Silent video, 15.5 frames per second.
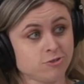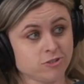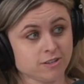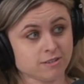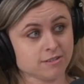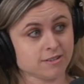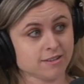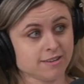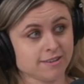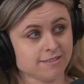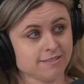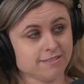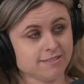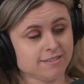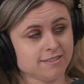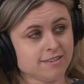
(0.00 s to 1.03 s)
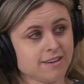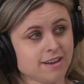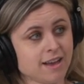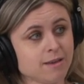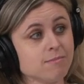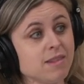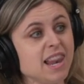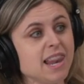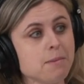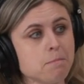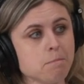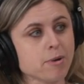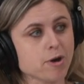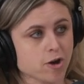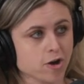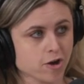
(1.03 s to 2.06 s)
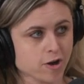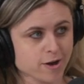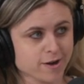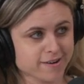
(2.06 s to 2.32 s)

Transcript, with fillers: Jessica. I'm limber.